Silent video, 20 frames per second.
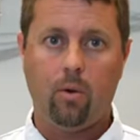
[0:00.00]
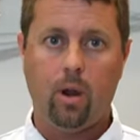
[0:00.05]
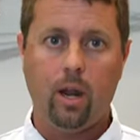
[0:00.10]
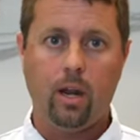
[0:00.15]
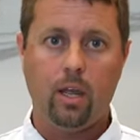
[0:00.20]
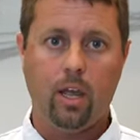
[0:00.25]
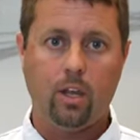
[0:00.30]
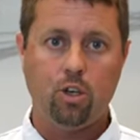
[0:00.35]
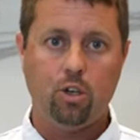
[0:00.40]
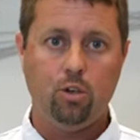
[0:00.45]

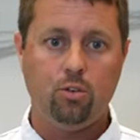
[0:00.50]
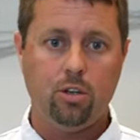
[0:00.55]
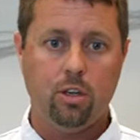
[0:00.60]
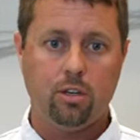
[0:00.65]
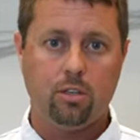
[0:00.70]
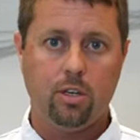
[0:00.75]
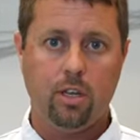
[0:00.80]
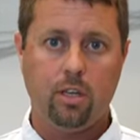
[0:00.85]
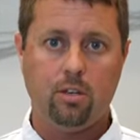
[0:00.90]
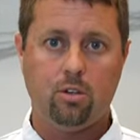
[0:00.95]
already and you
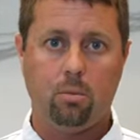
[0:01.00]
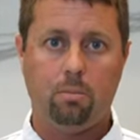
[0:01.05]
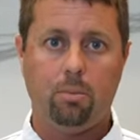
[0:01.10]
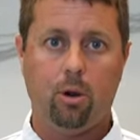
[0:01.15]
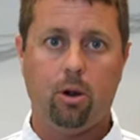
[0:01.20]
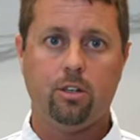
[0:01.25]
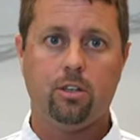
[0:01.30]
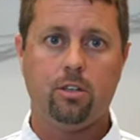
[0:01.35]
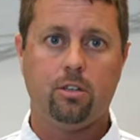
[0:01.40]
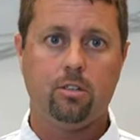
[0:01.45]
just need to
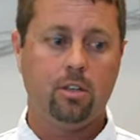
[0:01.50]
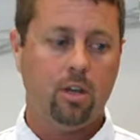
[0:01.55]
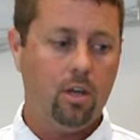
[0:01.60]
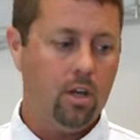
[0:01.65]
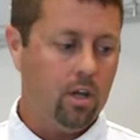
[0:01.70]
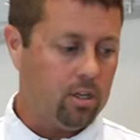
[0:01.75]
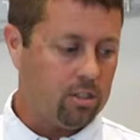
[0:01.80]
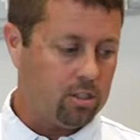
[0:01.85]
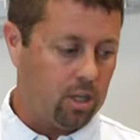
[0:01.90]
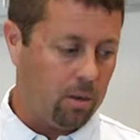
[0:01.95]
purchase
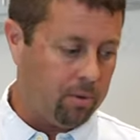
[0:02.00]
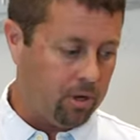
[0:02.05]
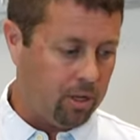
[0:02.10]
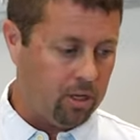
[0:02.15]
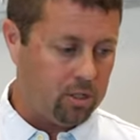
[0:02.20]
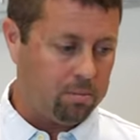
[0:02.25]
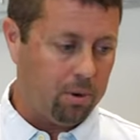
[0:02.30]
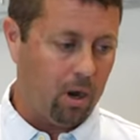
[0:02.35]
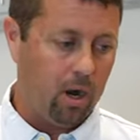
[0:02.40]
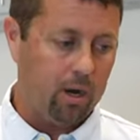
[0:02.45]
some of
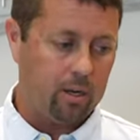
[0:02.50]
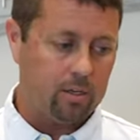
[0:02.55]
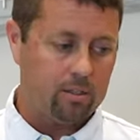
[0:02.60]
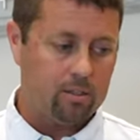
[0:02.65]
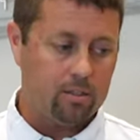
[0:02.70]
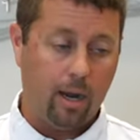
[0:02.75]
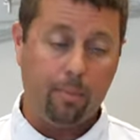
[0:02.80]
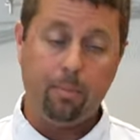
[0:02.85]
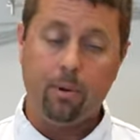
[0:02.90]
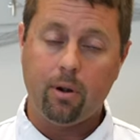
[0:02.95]
these
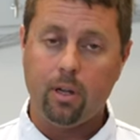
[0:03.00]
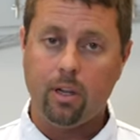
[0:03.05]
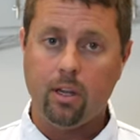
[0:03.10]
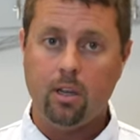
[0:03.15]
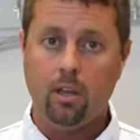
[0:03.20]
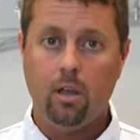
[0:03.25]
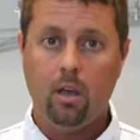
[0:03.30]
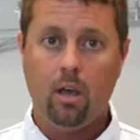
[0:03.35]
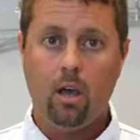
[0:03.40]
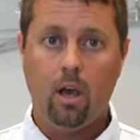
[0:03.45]
products
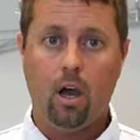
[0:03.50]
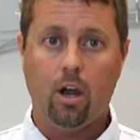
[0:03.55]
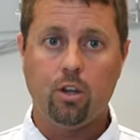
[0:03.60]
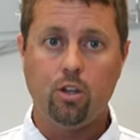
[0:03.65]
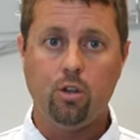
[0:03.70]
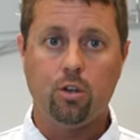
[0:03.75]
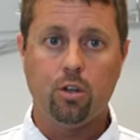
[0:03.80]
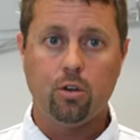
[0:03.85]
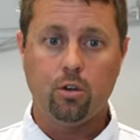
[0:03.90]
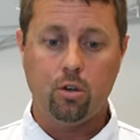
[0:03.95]
separately, uh,
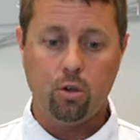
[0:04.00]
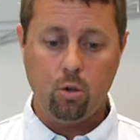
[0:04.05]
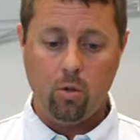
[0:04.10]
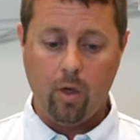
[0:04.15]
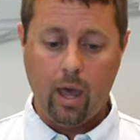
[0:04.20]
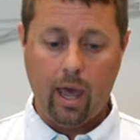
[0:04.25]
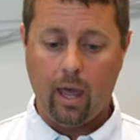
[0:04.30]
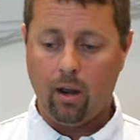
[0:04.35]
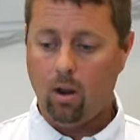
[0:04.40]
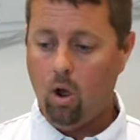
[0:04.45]
you can do
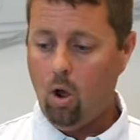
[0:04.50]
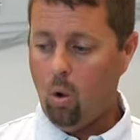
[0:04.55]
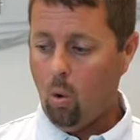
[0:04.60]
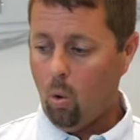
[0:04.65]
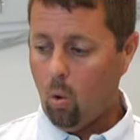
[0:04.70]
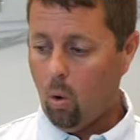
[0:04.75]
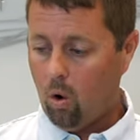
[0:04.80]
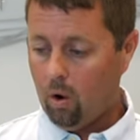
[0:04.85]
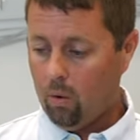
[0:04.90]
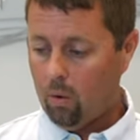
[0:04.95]
that.
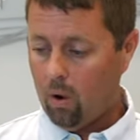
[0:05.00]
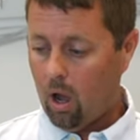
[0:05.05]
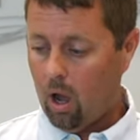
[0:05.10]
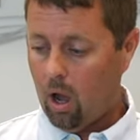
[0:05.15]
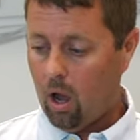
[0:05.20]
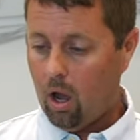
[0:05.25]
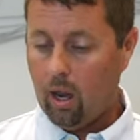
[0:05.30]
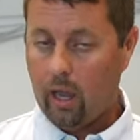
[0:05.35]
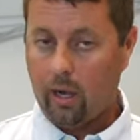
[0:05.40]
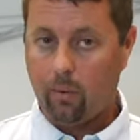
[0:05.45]
Or
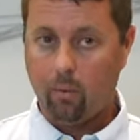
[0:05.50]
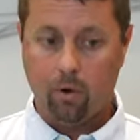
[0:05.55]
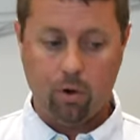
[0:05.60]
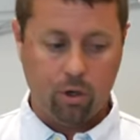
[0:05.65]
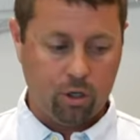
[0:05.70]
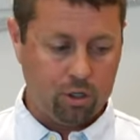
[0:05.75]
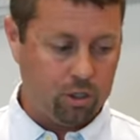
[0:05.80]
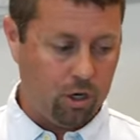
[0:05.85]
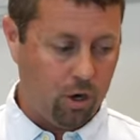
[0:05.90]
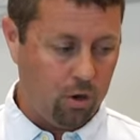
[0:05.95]
uh, like we're
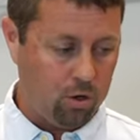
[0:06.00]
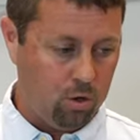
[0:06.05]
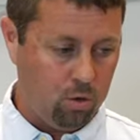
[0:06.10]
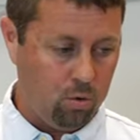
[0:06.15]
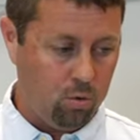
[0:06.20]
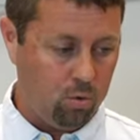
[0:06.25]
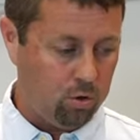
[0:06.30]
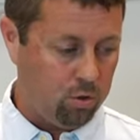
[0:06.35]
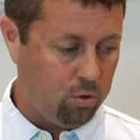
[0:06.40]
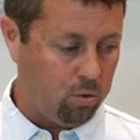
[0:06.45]
going to show
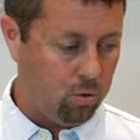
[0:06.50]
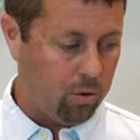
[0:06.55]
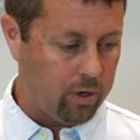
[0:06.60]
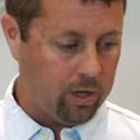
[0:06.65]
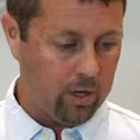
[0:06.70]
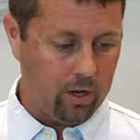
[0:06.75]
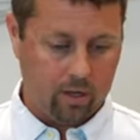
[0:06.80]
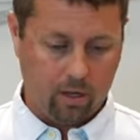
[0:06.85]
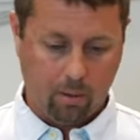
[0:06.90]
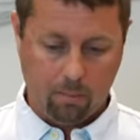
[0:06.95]
you, you will
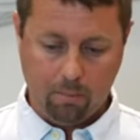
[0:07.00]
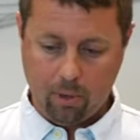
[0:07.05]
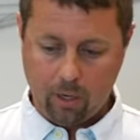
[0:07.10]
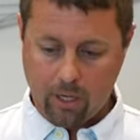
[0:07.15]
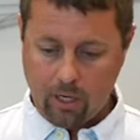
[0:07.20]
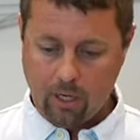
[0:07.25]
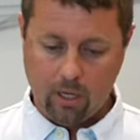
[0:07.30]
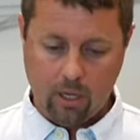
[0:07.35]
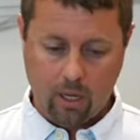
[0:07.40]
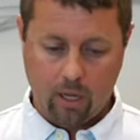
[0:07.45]
get a
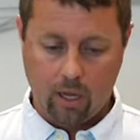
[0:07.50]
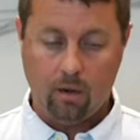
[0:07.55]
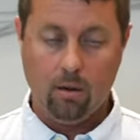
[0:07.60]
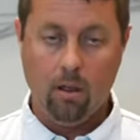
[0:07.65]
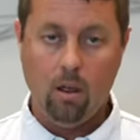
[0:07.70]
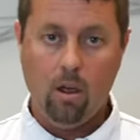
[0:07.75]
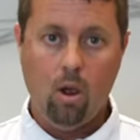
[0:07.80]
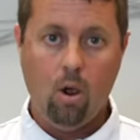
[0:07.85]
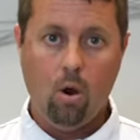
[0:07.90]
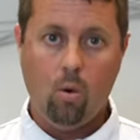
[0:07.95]
complete
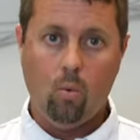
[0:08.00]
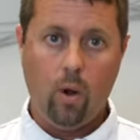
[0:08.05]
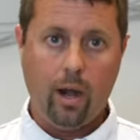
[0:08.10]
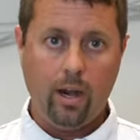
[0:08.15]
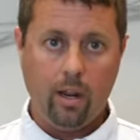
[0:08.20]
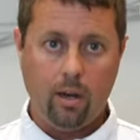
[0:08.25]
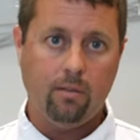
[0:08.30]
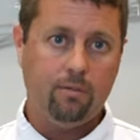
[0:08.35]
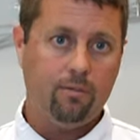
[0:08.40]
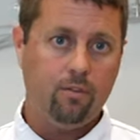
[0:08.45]
kit
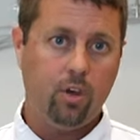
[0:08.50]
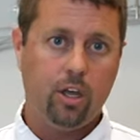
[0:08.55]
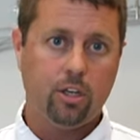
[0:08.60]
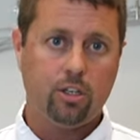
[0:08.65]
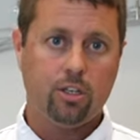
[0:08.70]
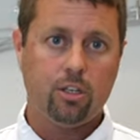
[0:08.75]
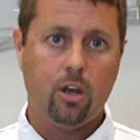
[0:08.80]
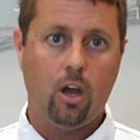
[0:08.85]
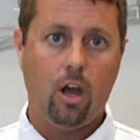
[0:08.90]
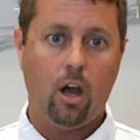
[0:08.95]
ready to
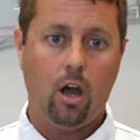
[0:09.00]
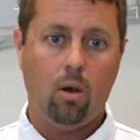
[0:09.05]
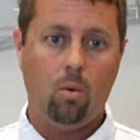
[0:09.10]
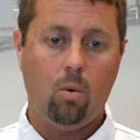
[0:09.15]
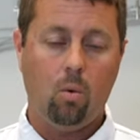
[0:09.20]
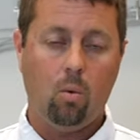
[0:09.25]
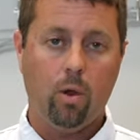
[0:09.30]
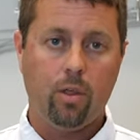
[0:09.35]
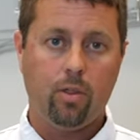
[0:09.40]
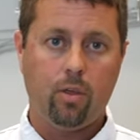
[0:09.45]
fish
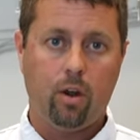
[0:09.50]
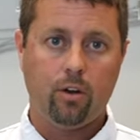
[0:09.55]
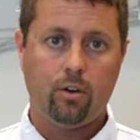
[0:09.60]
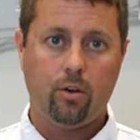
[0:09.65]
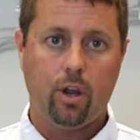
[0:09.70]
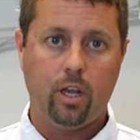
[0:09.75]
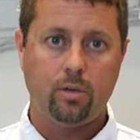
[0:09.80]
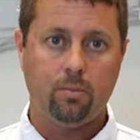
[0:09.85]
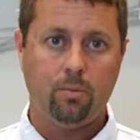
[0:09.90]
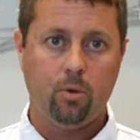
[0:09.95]
uh, with our
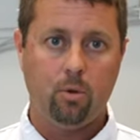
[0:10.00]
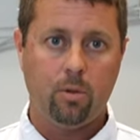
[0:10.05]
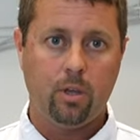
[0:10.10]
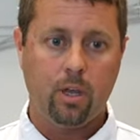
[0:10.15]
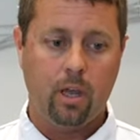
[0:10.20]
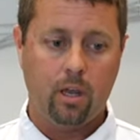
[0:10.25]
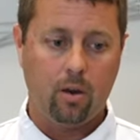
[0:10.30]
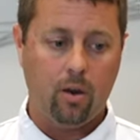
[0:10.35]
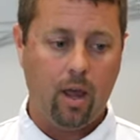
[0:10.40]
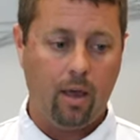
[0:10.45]
dredge boom
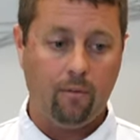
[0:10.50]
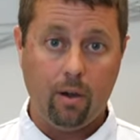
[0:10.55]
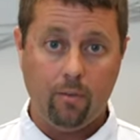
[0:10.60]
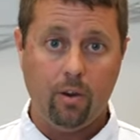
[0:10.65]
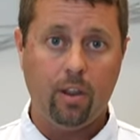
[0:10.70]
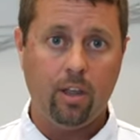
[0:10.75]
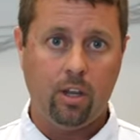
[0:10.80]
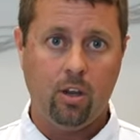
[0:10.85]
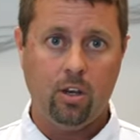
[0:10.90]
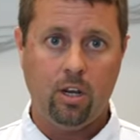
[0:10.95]
kit and have
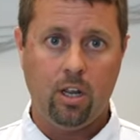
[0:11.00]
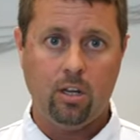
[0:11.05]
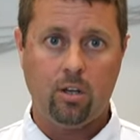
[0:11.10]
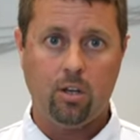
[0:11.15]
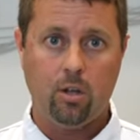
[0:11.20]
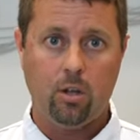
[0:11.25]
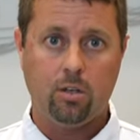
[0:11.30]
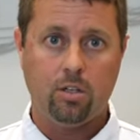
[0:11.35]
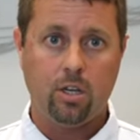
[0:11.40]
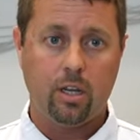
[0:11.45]
everything you need
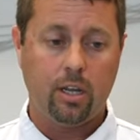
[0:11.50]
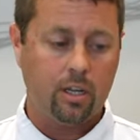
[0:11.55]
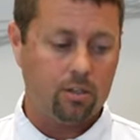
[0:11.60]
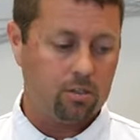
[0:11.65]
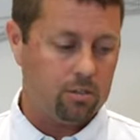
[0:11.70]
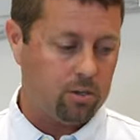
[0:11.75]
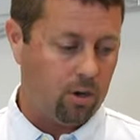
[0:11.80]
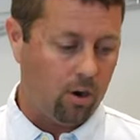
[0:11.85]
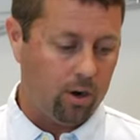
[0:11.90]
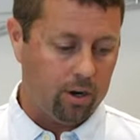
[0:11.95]
to, to
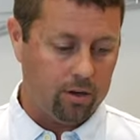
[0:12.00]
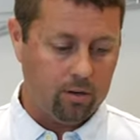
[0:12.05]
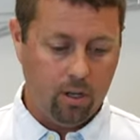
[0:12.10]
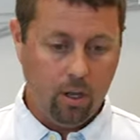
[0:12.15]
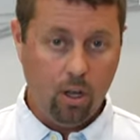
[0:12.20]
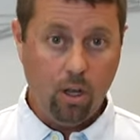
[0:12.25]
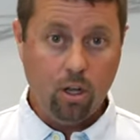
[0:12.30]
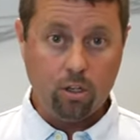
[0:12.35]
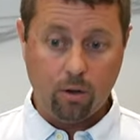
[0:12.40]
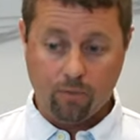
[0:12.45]
get started.
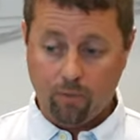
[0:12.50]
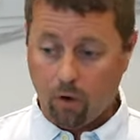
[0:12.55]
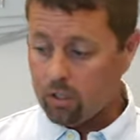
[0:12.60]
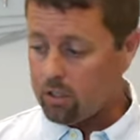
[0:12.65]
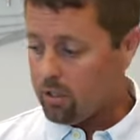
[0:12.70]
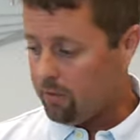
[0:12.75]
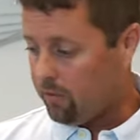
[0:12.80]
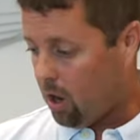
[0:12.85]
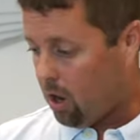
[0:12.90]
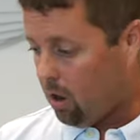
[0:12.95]
So
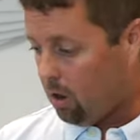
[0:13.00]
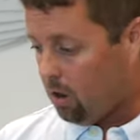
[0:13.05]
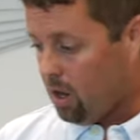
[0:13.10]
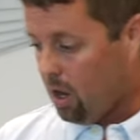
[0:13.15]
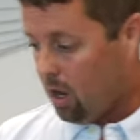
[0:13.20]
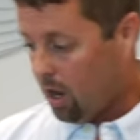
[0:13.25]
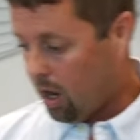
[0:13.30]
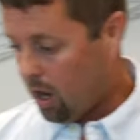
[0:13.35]
first of all,